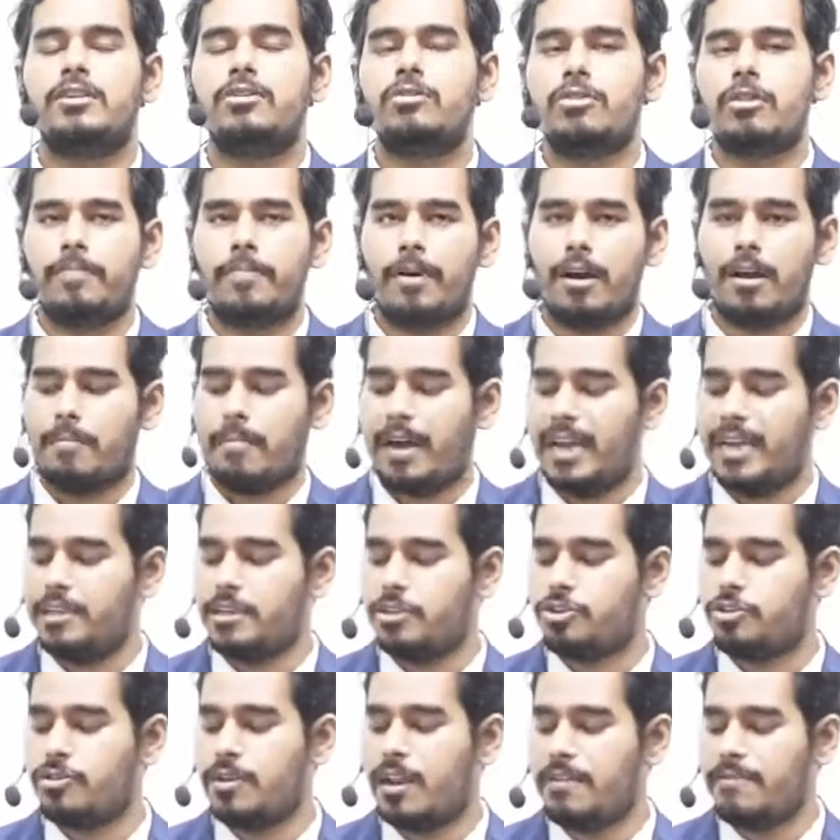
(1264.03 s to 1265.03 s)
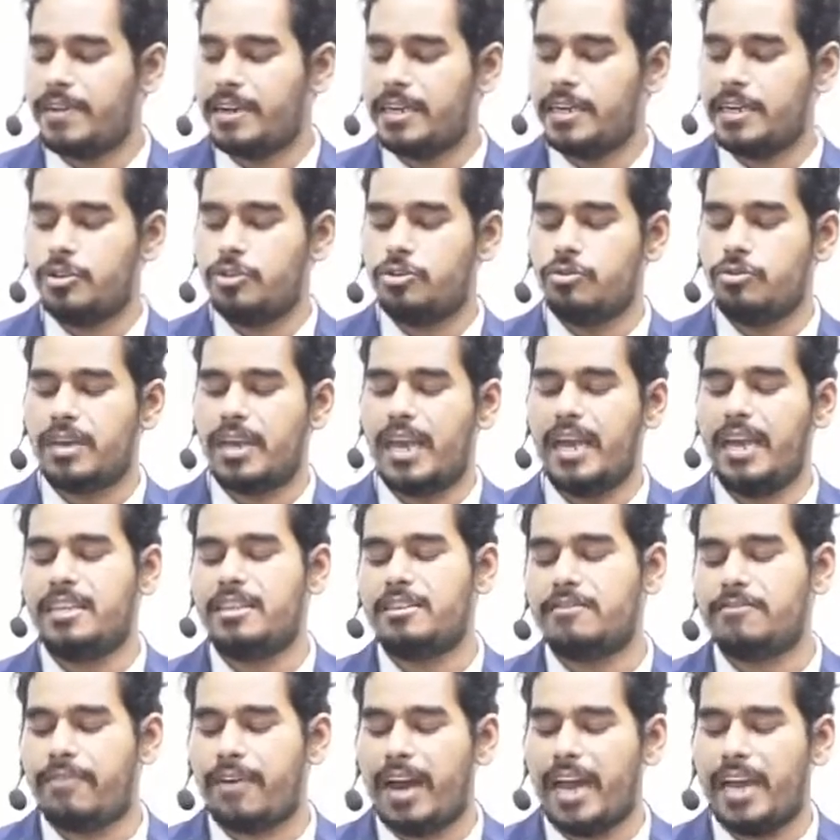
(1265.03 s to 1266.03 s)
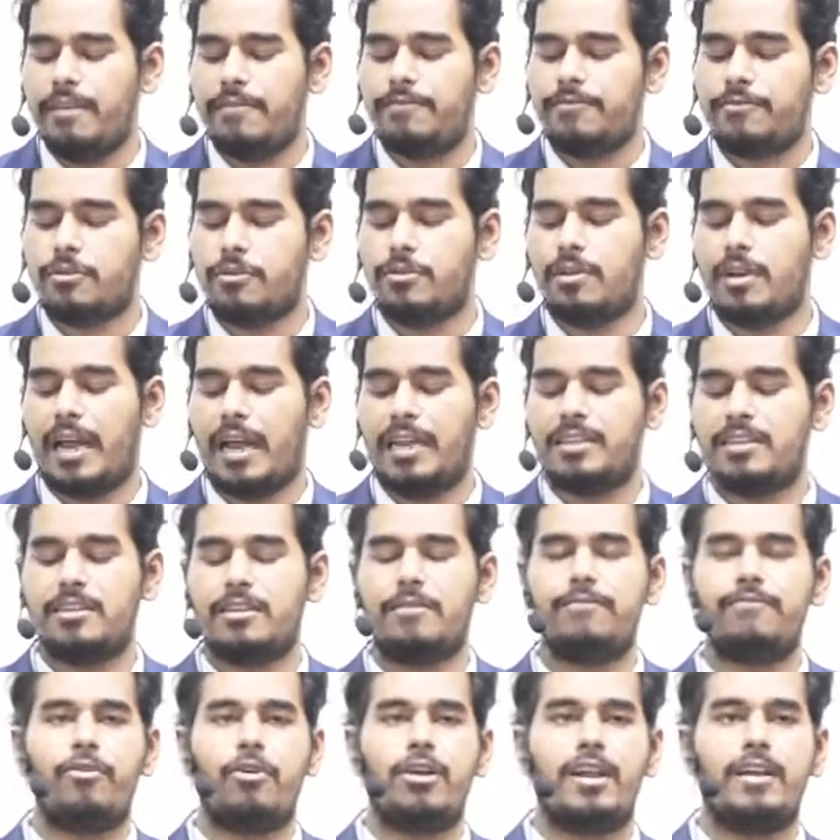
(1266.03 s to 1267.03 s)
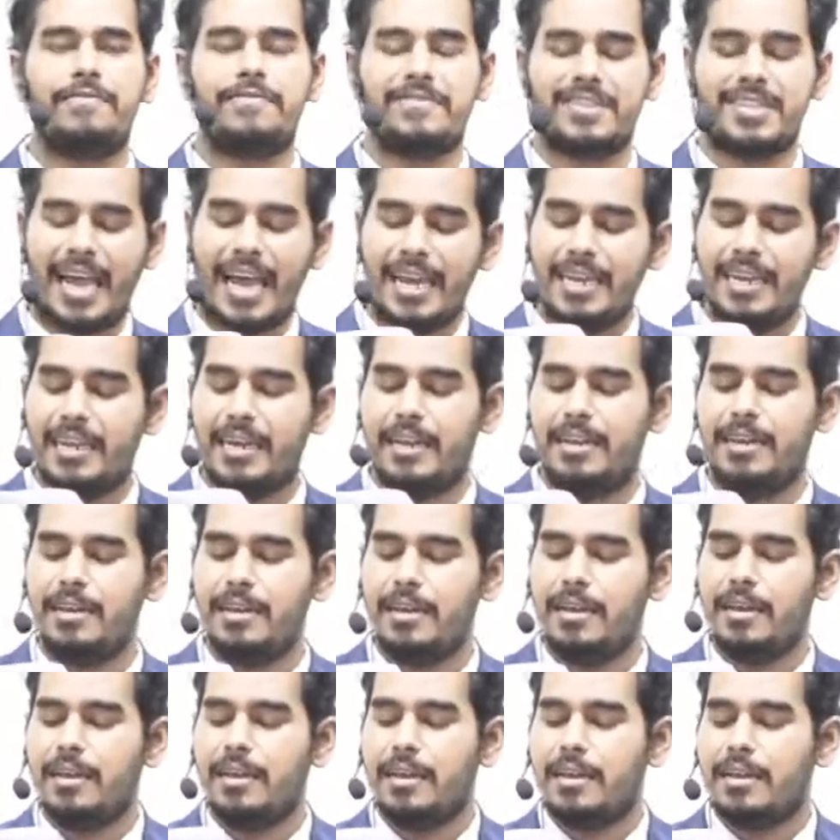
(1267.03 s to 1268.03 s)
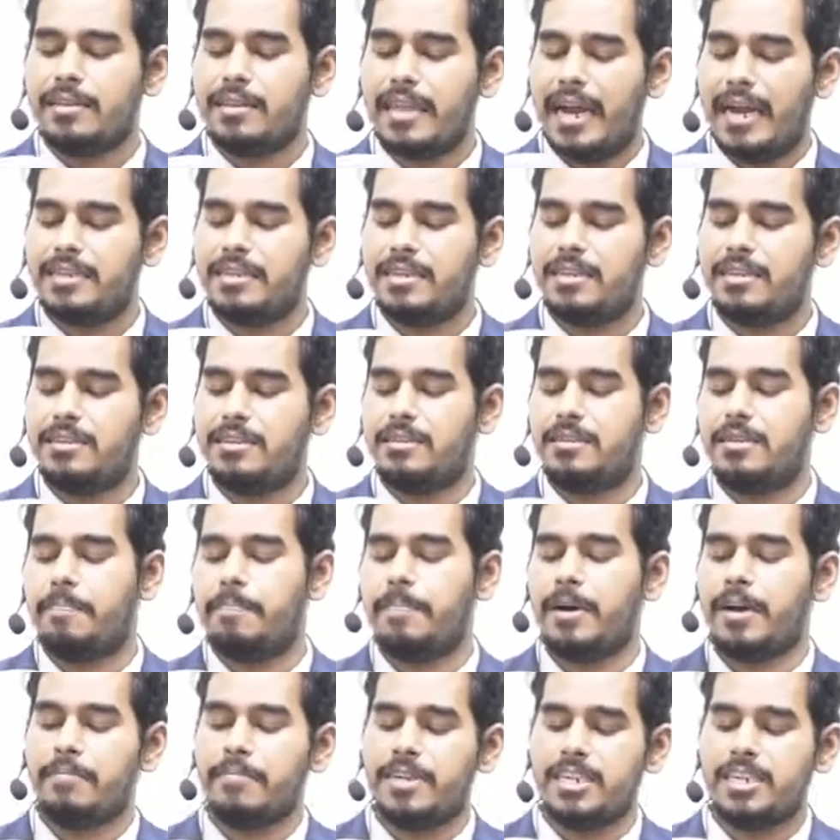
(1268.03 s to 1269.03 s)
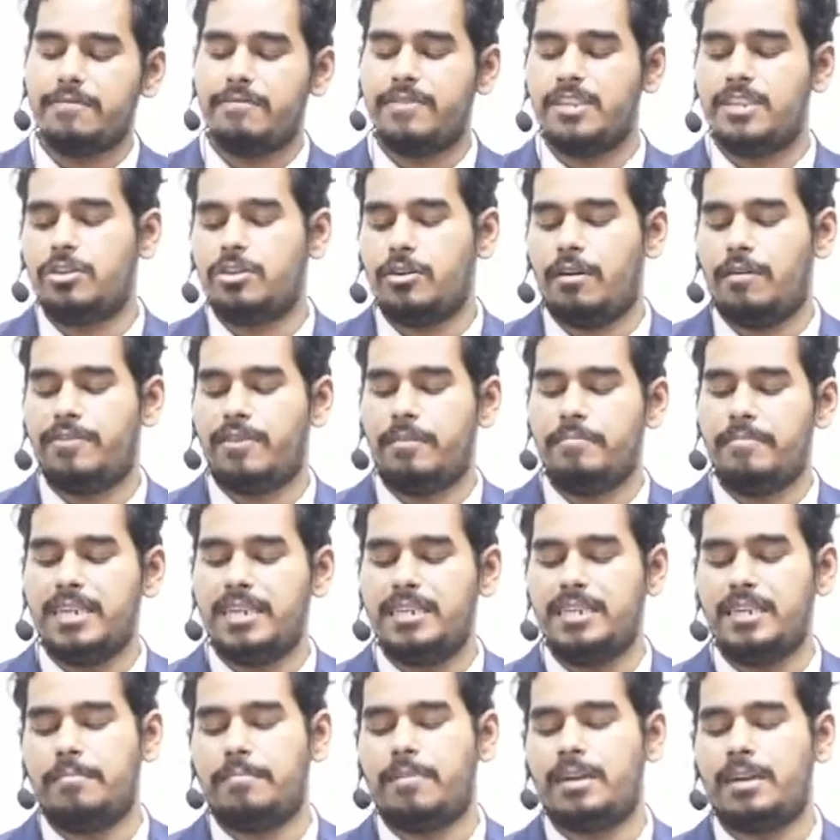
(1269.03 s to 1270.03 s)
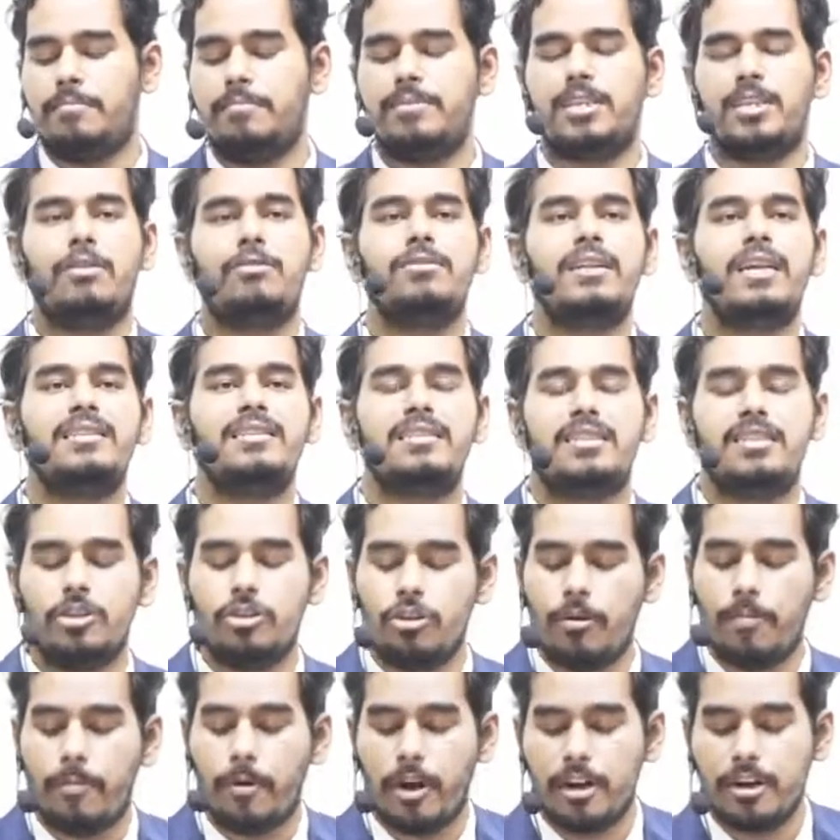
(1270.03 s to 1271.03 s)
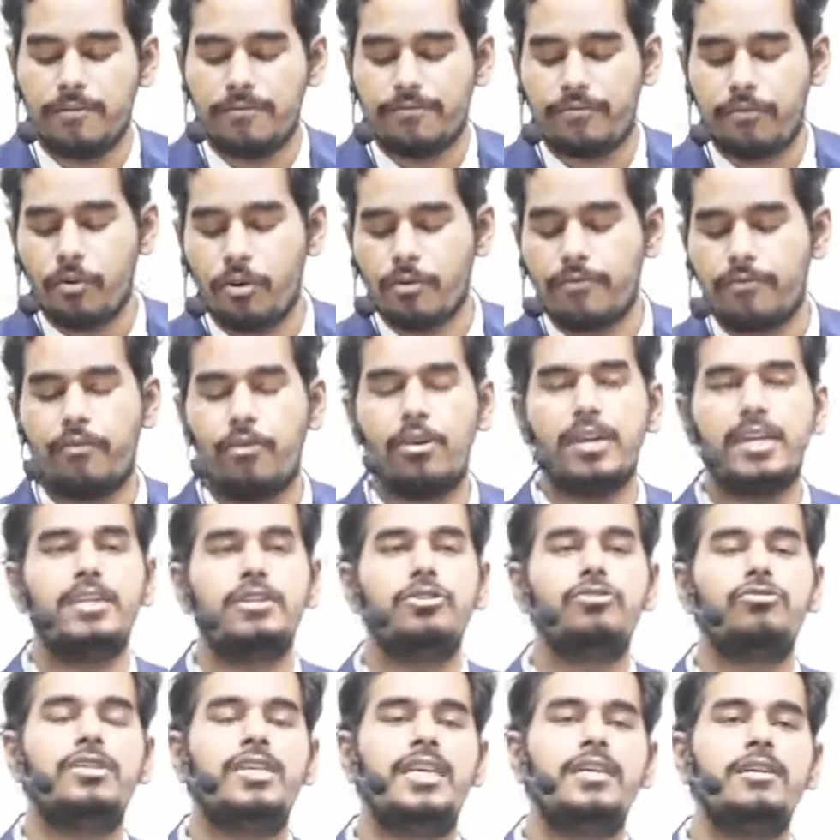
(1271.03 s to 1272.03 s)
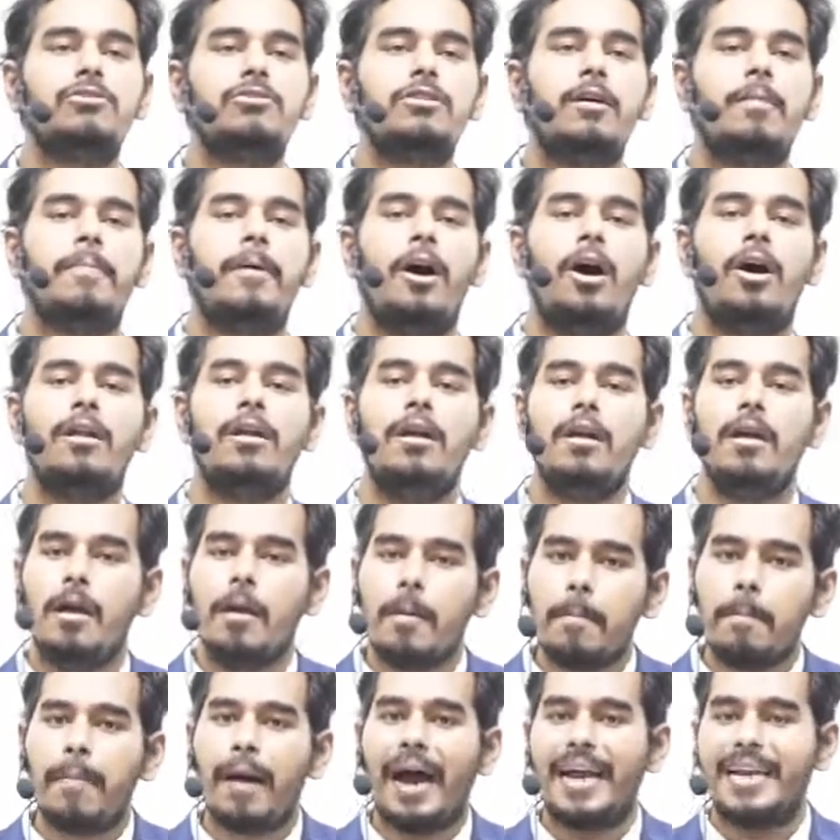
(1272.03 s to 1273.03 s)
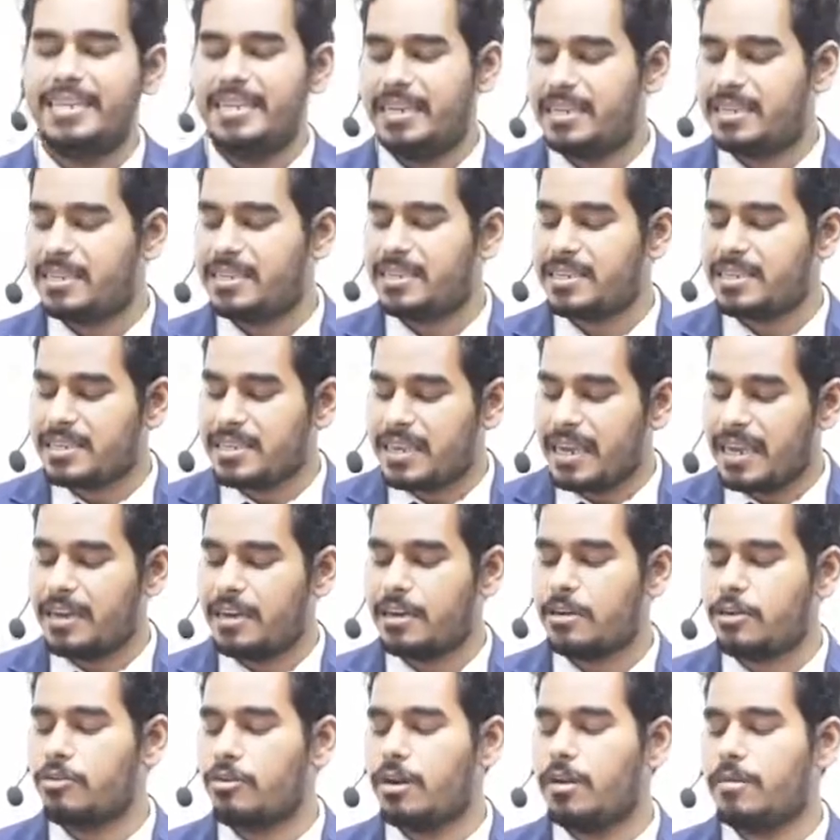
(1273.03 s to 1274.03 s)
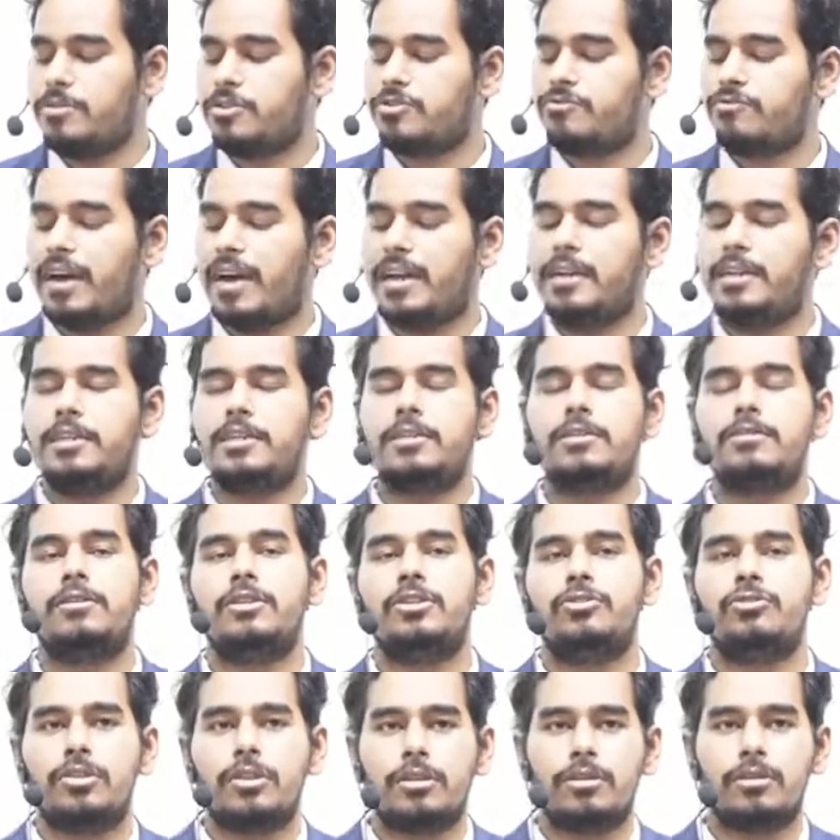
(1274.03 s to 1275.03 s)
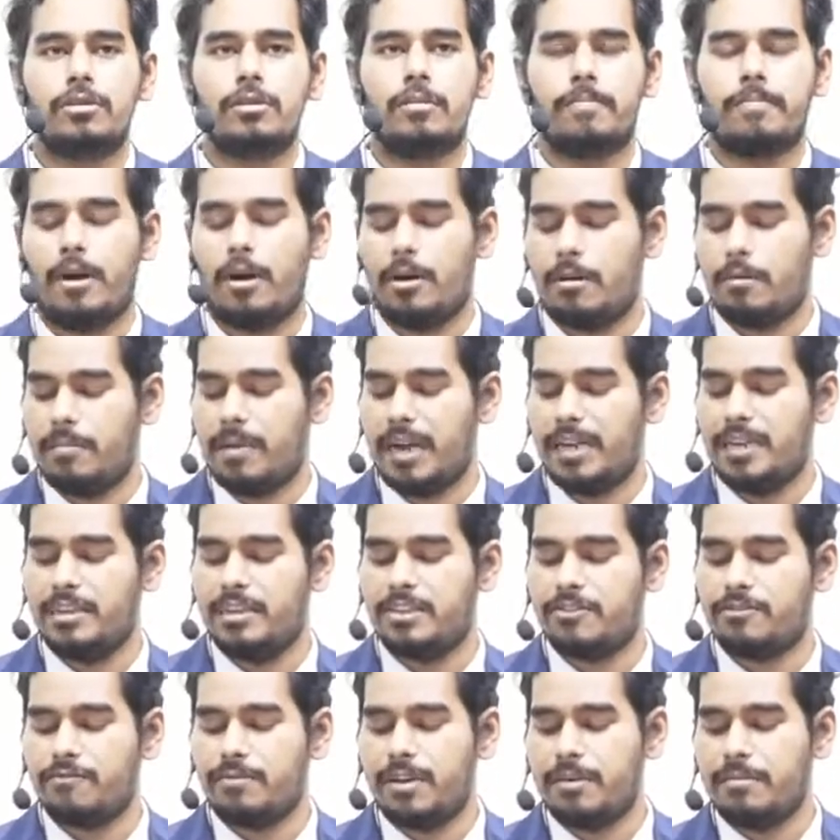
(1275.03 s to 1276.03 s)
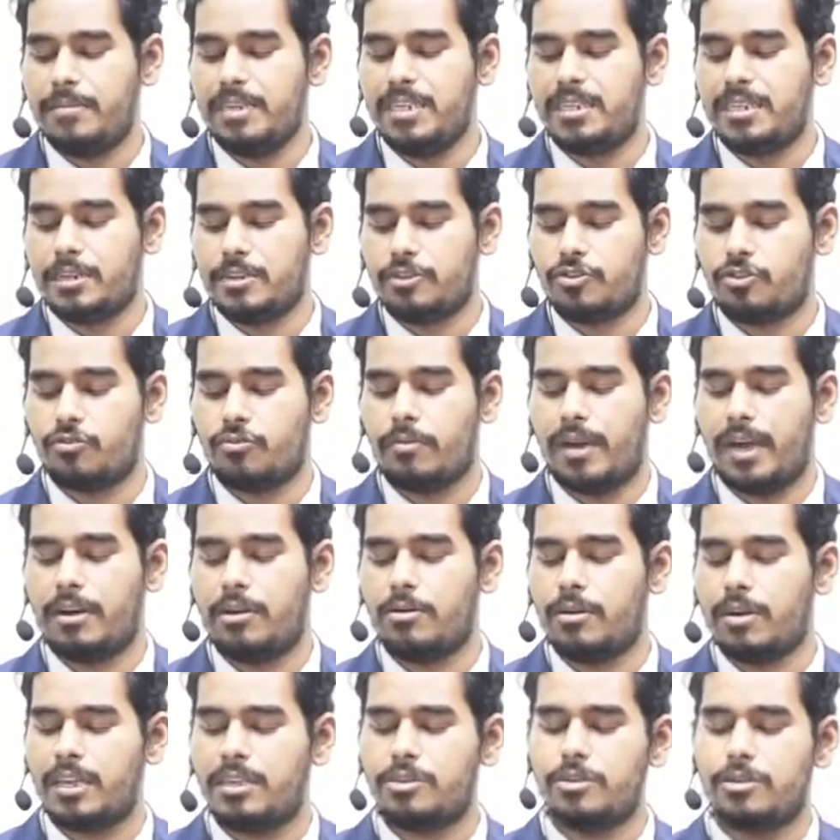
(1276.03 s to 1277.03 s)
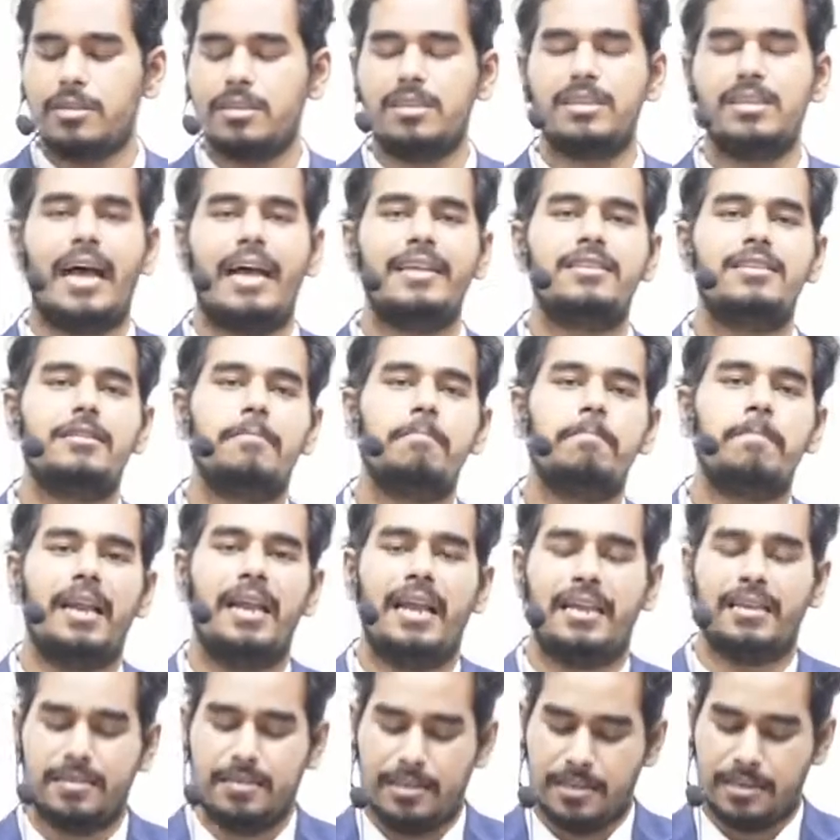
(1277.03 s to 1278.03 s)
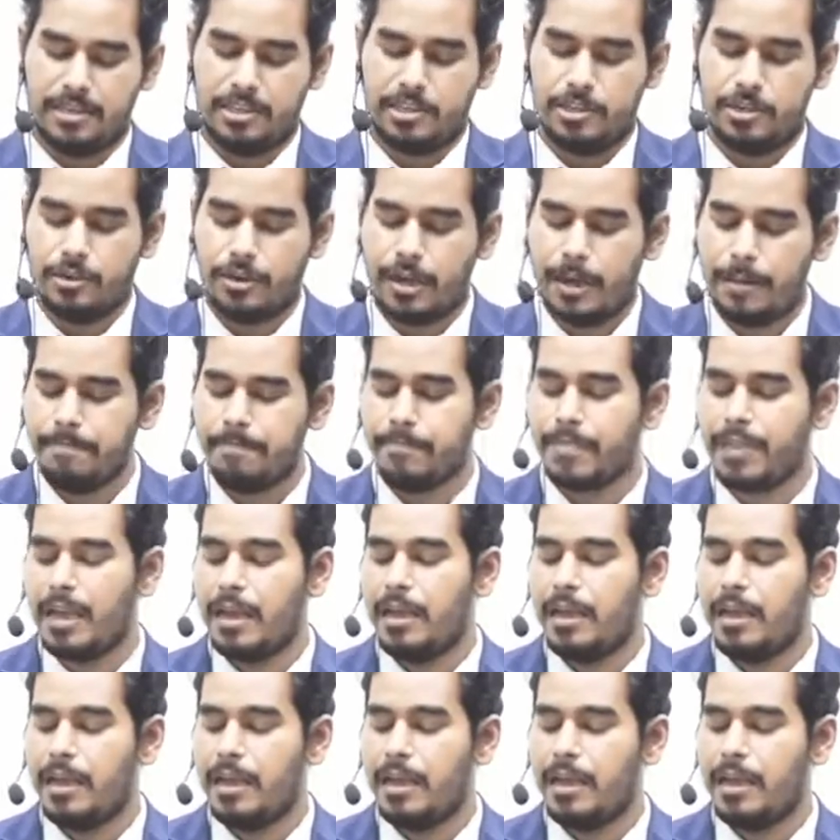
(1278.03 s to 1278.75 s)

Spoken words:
to the power minus 12, and into K is 5. So your answer for epsilon, that is the permittivity of the medium, comes out as 0.44 into 10 to the power minus 10 coulomb square Newton to the power minus 1 meter square. Okay, so this is as simple as this. Okay,